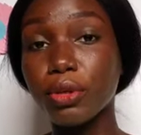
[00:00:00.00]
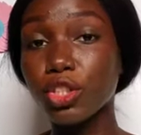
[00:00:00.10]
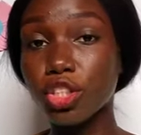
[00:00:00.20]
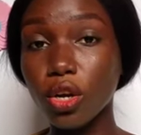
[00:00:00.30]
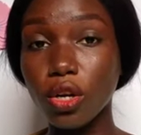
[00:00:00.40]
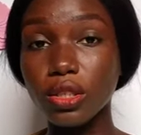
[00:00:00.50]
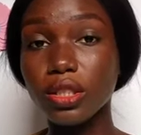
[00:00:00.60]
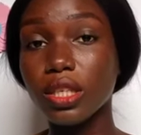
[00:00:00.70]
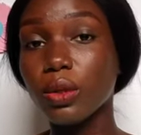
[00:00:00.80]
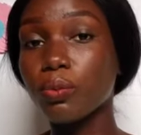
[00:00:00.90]

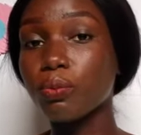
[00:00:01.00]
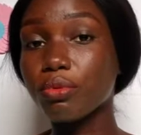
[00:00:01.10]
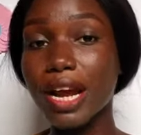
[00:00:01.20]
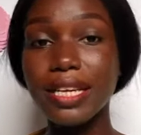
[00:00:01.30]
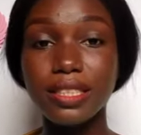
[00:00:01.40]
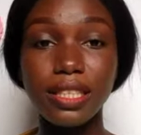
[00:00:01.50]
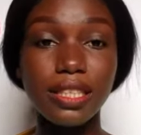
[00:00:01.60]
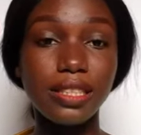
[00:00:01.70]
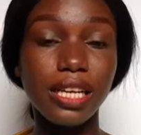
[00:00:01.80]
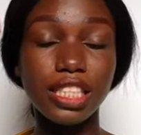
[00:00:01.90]
pictures,
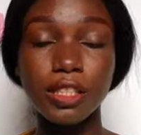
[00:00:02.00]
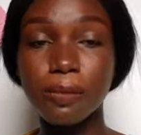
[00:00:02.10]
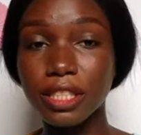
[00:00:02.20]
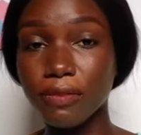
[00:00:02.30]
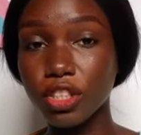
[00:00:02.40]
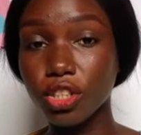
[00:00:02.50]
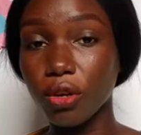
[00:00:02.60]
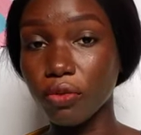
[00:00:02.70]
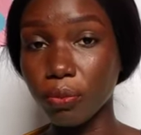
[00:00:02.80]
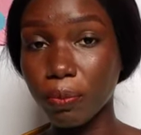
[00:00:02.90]
prices and specification
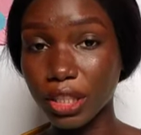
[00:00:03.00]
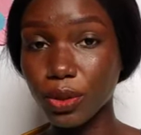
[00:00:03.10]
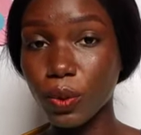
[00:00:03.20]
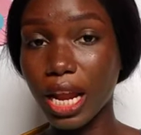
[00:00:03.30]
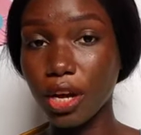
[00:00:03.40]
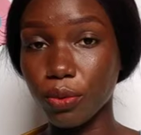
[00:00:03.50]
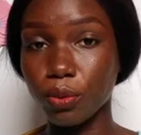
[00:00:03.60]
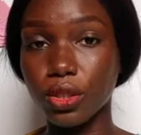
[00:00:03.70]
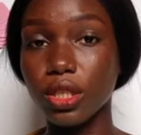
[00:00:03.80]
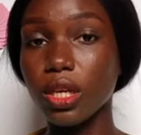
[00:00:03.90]
of the particular
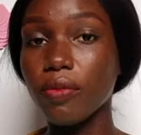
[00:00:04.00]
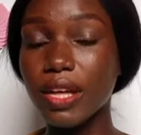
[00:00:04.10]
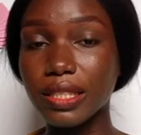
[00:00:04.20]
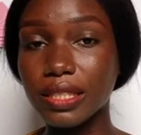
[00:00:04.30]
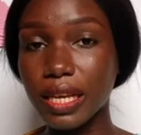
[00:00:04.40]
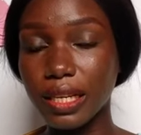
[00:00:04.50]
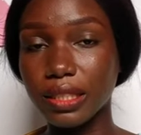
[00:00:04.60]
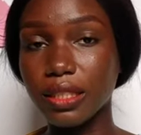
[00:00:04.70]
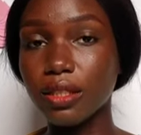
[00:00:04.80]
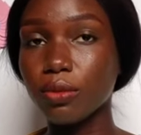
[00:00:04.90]
goods they are
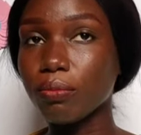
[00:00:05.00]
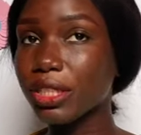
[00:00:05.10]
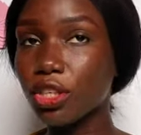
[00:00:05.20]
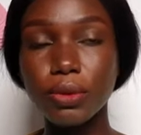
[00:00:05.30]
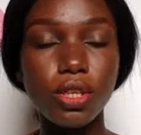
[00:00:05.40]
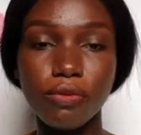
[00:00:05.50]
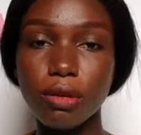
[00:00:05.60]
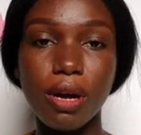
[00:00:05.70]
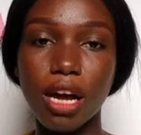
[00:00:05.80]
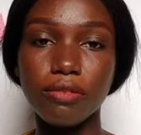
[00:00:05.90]
selling. Majority of
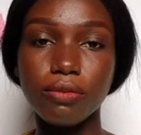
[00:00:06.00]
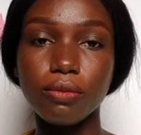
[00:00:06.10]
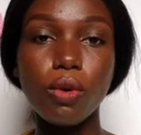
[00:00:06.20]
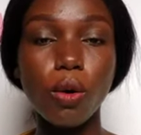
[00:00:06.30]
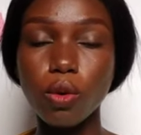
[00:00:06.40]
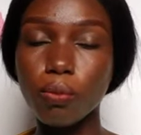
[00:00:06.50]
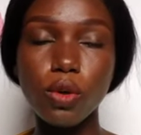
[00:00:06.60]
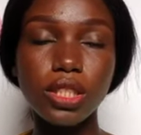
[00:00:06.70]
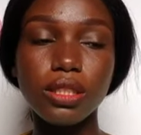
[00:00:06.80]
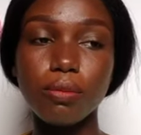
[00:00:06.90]
them have, although
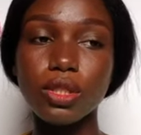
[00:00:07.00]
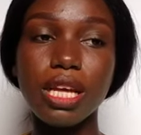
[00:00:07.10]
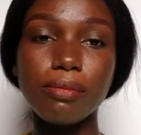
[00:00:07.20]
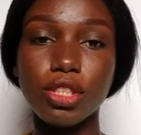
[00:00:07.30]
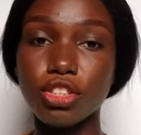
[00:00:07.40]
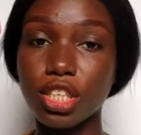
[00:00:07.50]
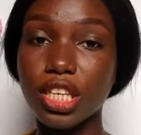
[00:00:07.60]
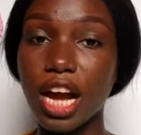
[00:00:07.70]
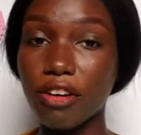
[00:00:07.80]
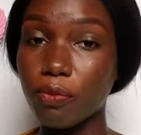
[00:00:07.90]
most times they
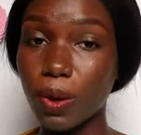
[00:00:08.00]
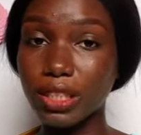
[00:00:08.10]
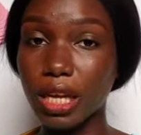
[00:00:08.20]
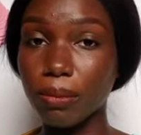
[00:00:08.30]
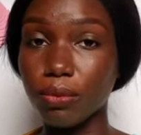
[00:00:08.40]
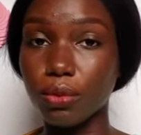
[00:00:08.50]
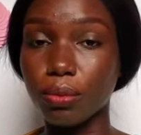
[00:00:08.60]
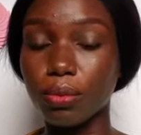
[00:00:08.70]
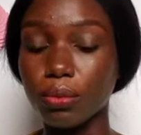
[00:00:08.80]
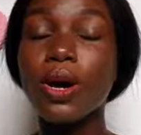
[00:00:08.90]
usually have WhatsApp
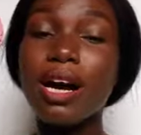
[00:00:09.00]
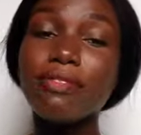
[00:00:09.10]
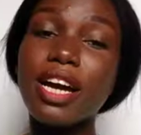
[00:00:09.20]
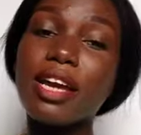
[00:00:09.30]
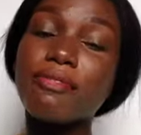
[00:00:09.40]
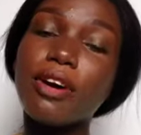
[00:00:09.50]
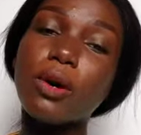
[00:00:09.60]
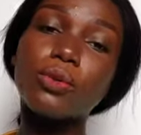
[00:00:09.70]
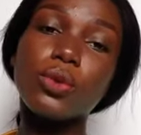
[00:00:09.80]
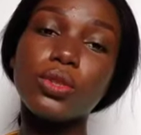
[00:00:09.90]
group. So after I
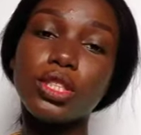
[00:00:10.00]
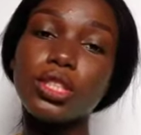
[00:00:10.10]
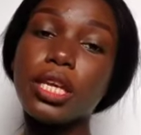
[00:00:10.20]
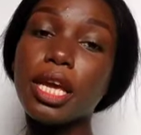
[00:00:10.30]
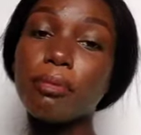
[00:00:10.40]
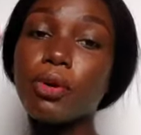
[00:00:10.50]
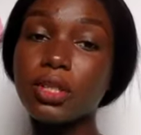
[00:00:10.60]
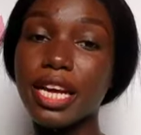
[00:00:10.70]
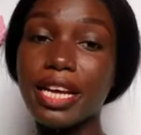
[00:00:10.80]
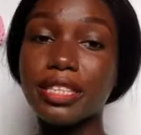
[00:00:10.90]
found those
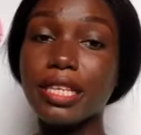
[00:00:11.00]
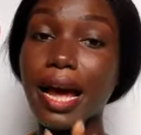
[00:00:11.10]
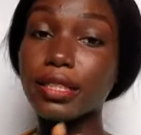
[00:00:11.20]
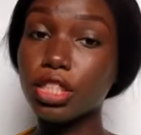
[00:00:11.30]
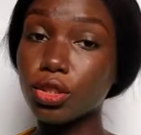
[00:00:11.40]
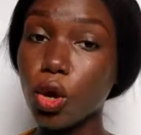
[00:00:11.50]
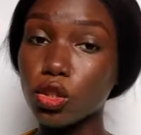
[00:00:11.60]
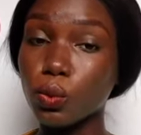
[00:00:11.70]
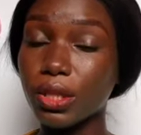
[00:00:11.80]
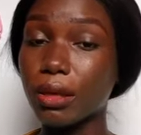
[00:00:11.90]
importers, I
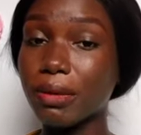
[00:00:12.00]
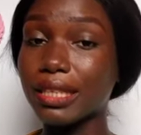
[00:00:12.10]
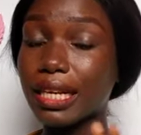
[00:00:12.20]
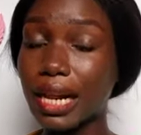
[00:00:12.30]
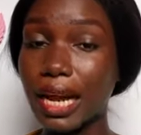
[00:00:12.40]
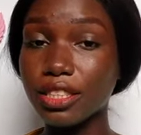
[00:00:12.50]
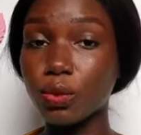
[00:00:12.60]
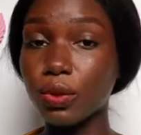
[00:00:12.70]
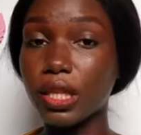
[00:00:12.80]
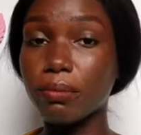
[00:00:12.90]
discussed with them and I
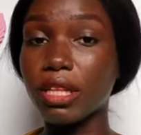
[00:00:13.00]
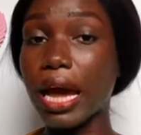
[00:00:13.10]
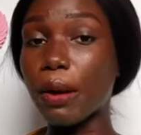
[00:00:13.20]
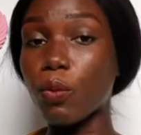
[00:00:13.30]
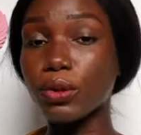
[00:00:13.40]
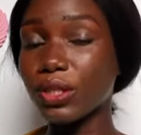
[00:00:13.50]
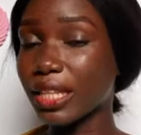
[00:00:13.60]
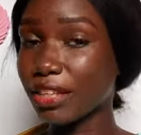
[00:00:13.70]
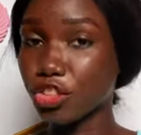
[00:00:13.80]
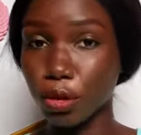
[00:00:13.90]
asked with them that I want to
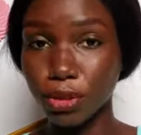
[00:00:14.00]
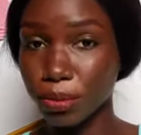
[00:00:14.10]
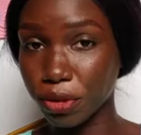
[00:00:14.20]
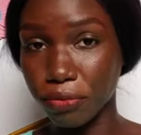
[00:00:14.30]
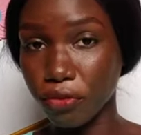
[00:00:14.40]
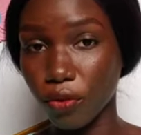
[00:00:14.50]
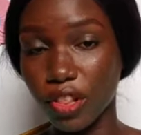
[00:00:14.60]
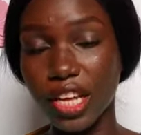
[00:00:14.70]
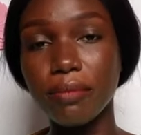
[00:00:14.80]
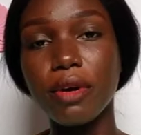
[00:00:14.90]
start dropshipping for
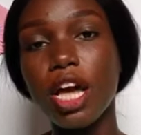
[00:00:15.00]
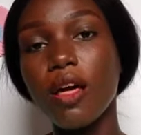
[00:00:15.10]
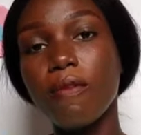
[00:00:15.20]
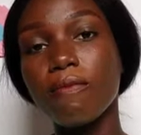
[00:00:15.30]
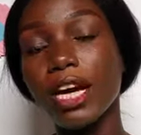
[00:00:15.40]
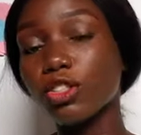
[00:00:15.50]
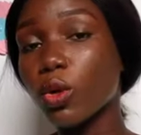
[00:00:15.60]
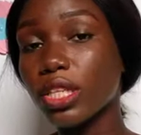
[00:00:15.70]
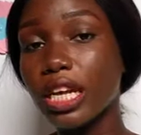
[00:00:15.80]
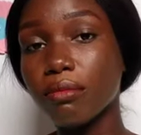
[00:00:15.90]
them. But I
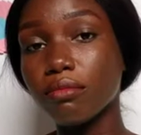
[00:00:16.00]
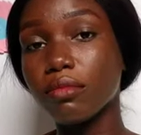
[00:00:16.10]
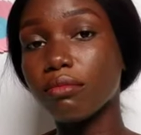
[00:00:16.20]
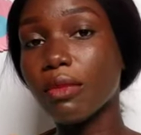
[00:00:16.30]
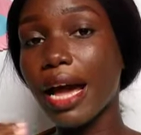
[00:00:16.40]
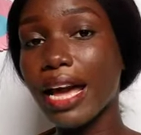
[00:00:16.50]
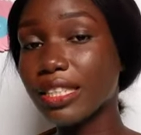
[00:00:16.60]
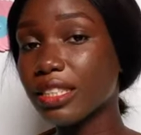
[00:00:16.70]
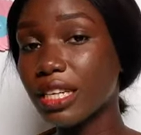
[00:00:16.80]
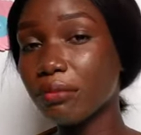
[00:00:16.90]
told them, I
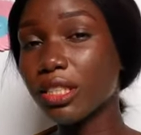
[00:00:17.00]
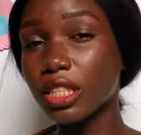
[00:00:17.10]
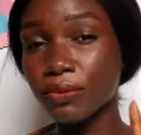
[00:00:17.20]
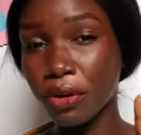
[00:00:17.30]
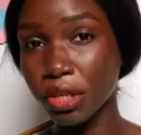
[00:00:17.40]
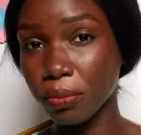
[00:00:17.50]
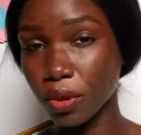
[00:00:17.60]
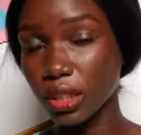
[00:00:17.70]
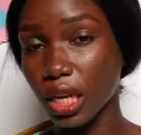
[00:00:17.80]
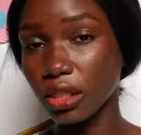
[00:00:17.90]
asked them, this is very
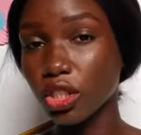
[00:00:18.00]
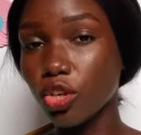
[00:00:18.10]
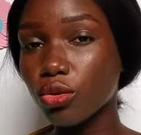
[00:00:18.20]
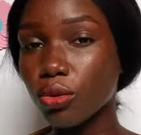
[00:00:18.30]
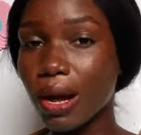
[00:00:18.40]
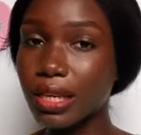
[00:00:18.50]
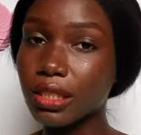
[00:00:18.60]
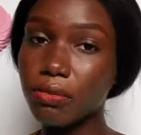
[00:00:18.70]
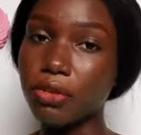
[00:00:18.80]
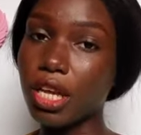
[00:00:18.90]
important, you
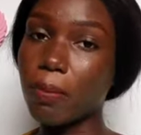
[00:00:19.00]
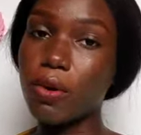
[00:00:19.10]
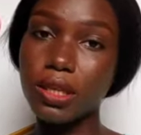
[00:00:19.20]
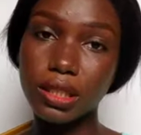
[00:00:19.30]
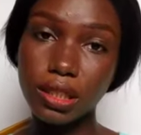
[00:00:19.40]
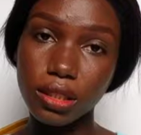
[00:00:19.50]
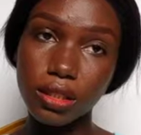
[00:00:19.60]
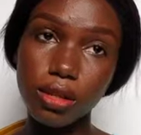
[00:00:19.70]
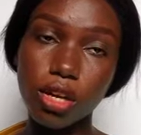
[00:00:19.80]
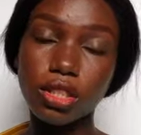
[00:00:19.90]
ask them for their
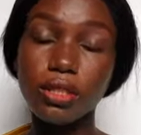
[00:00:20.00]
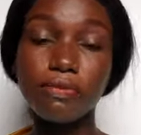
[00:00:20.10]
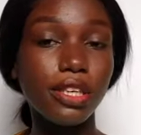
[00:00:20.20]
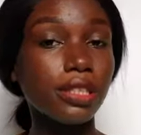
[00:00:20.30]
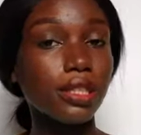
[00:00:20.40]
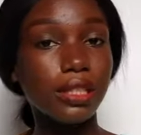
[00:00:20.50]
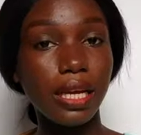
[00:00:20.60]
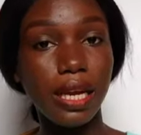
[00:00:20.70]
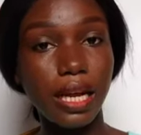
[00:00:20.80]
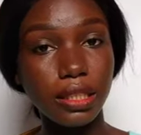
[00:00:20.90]
policies, because different
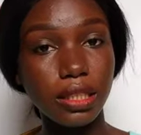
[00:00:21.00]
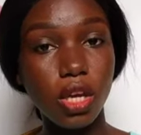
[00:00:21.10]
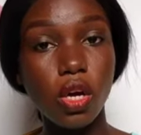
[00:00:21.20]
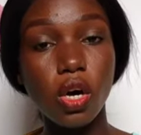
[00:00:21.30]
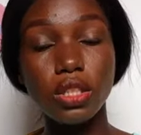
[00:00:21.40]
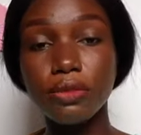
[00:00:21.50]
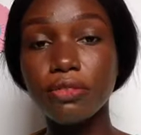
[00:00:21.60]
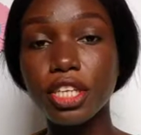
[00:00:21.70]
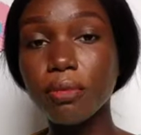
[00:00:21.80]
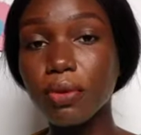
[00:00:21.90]
sellers or
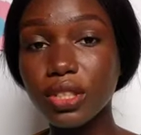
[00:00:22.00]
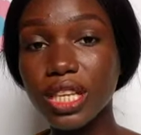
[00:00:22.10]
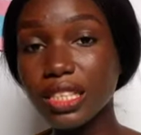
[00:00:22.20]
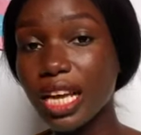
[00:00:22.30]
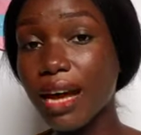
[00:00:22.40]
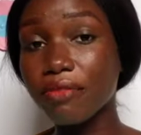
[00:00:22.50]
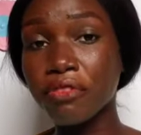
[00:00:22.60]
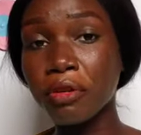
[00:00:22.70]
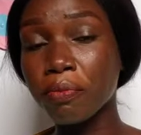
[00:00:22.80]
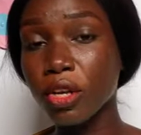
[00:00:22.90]
different importers have
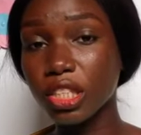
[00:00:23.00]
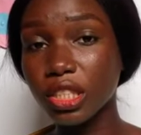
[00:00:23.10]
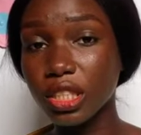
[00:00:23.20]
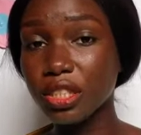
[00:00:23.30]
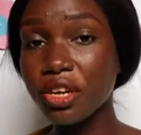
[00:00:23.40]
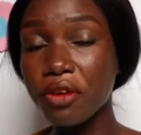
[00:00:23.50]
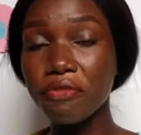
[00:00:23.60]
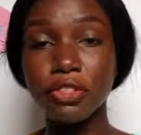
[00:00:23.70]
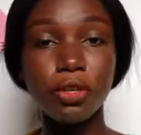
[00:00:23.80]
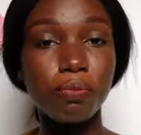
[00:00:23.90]
different policies.
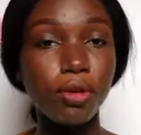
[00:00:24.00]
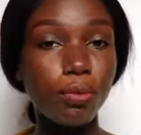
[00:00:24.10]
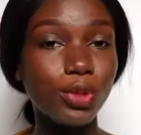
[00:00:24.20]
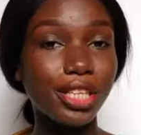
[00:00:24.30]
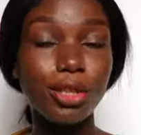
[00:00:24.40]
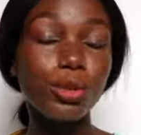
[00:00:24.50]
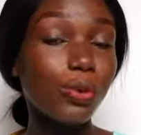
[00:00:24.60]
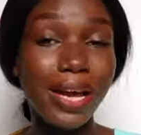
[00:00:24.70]
For some people, they don't